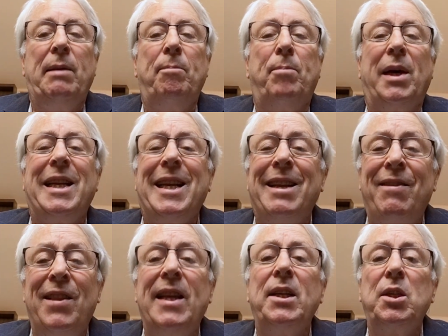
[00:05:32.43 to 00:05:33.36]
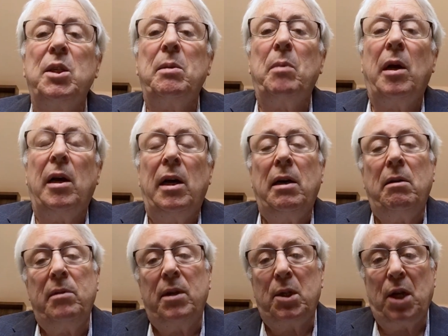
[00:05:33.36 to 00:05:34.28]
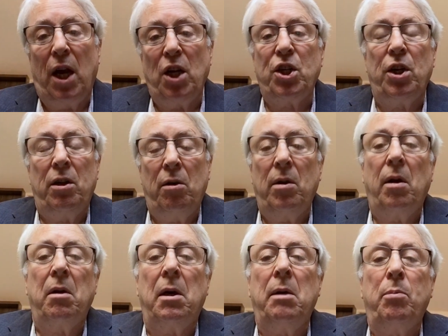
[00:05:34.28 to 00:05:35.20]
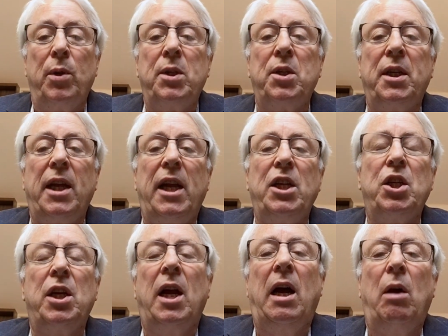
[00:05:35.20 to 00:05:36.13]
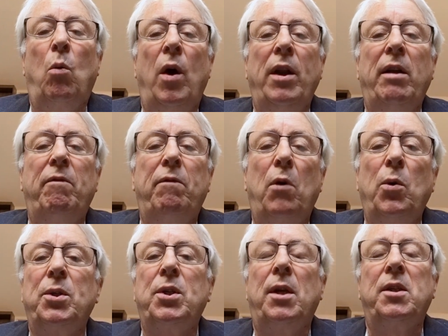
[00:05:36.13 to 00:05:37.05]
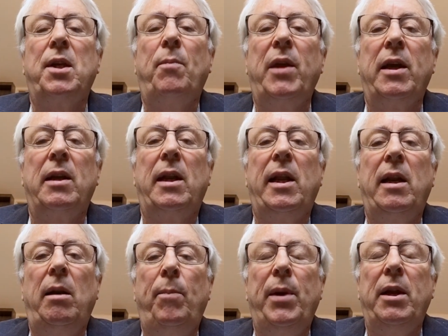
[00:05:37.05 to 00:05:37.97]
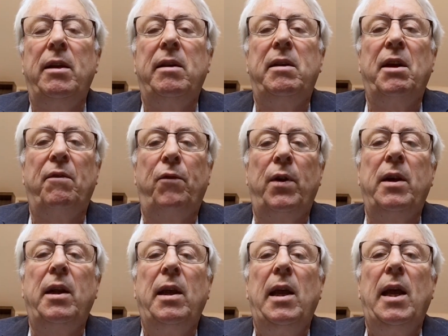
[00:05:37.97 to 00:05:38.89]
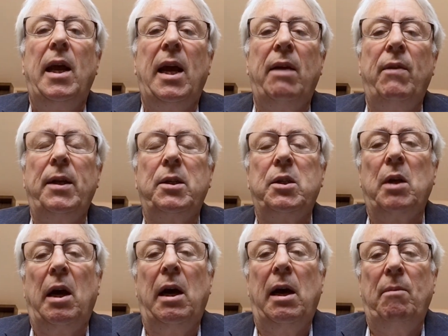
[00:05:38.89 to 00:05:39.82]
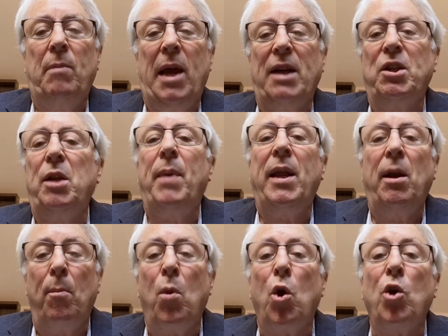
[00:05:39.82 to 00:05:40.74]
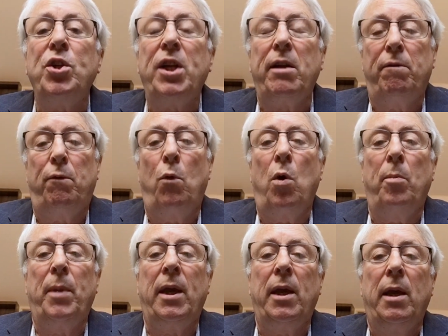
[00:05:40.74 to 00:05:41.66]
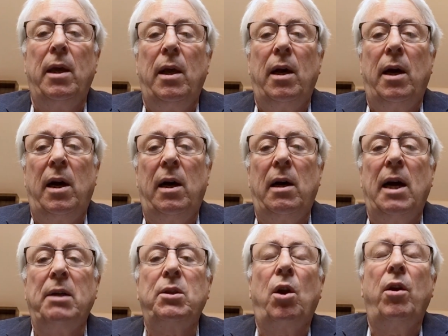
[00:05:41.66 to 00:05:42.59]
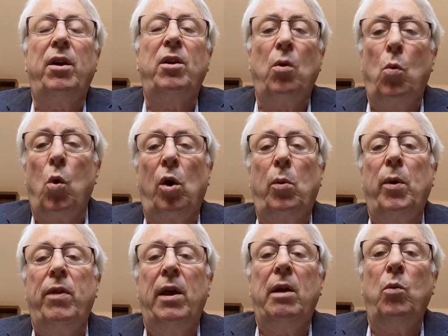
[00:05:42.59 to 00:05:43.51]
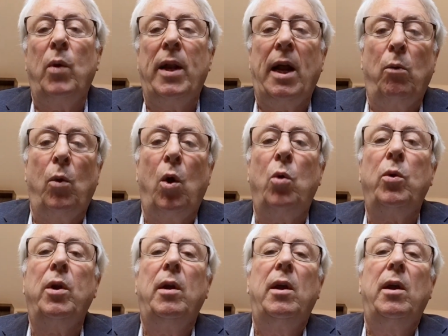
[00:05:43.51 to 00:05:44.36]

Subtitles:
but in this discussion presentation, I want to focus on something a little bit different, and that's actually been emerging for me. I started to work with it when I wrote